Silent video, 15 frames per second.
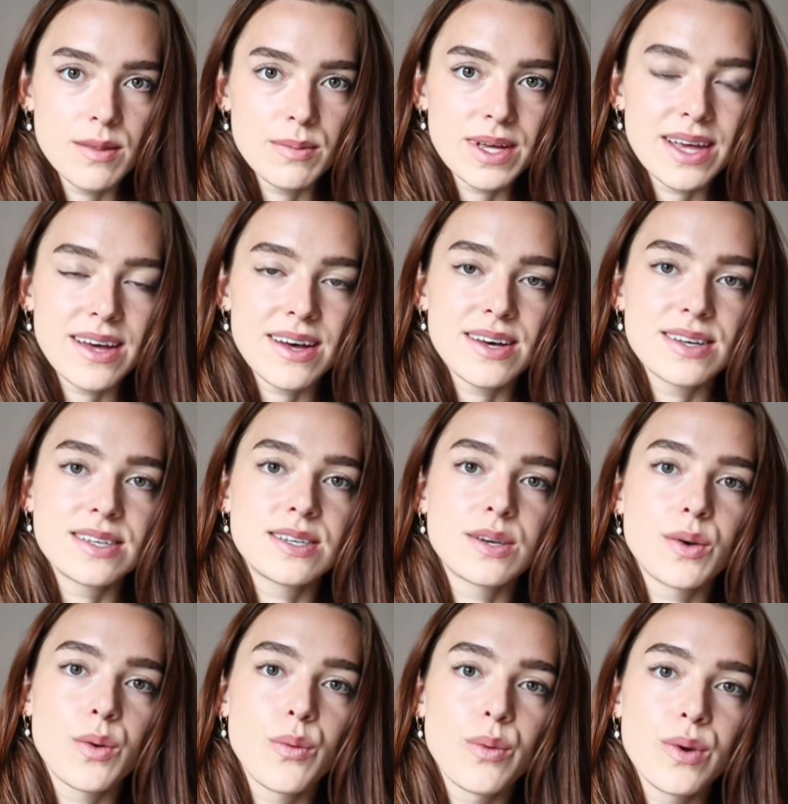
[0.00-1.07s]
Because
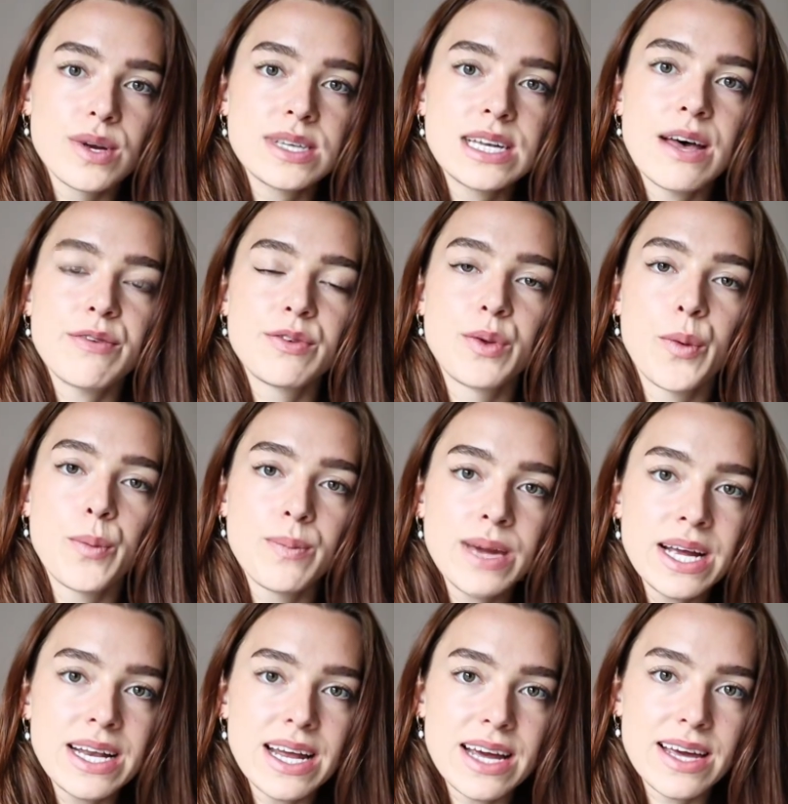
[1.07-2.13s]
words have no
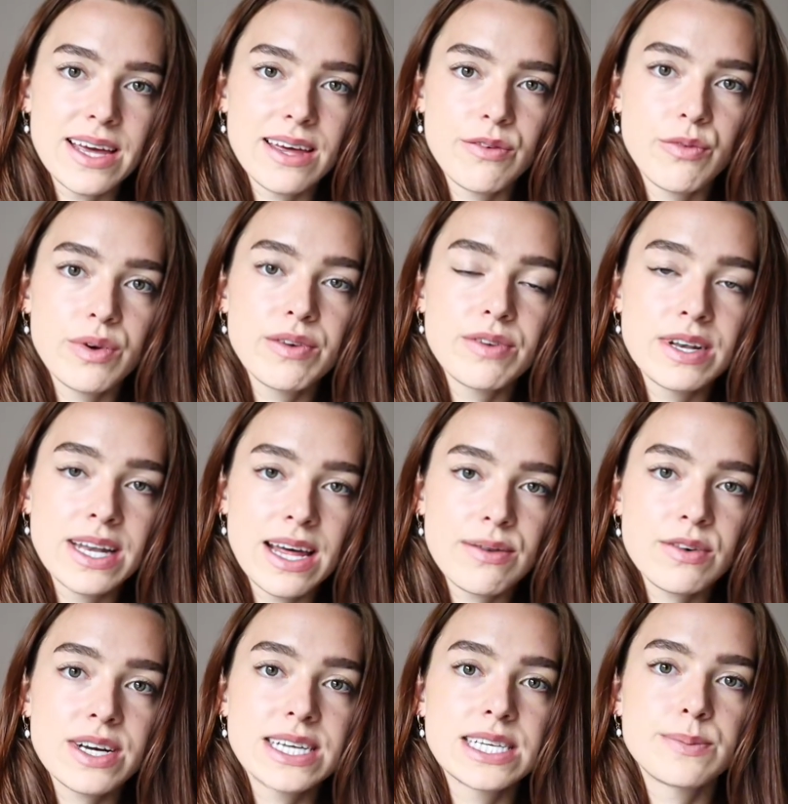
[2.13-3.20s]
meaning if we've
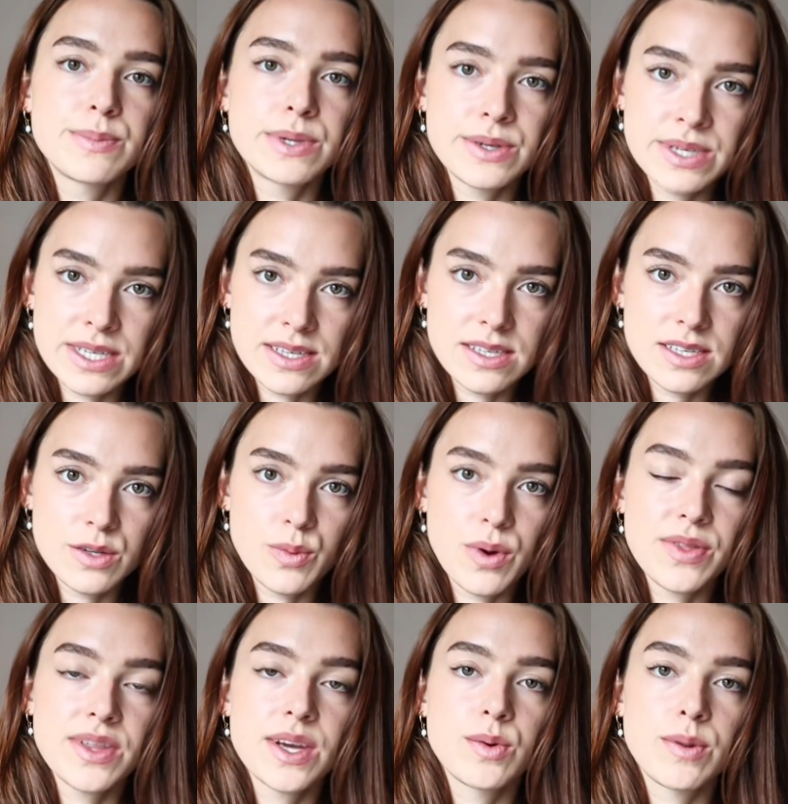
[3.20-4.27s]
never experienced
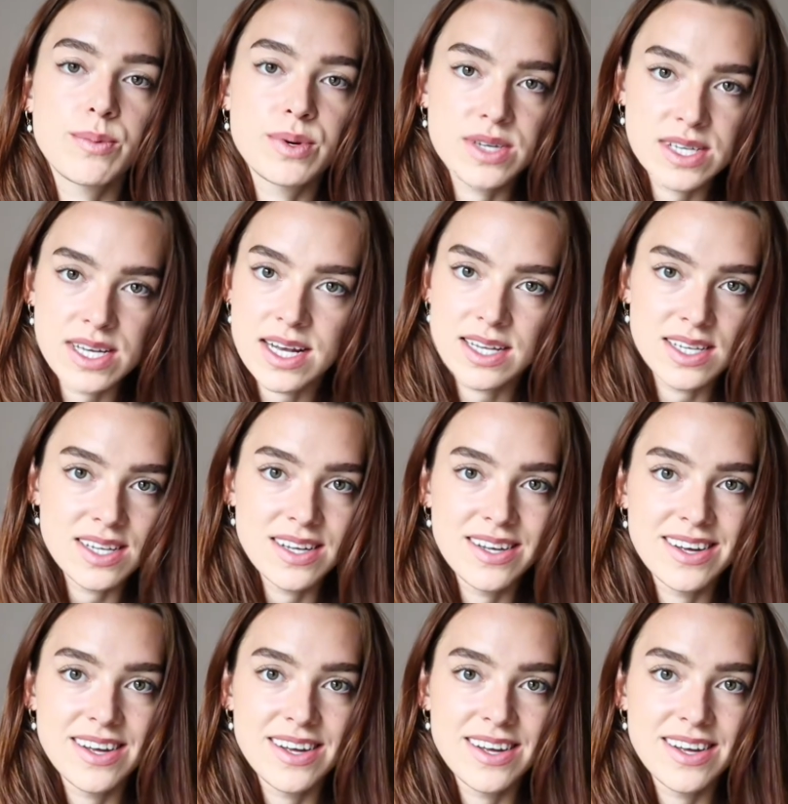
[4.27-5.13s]
what they represent.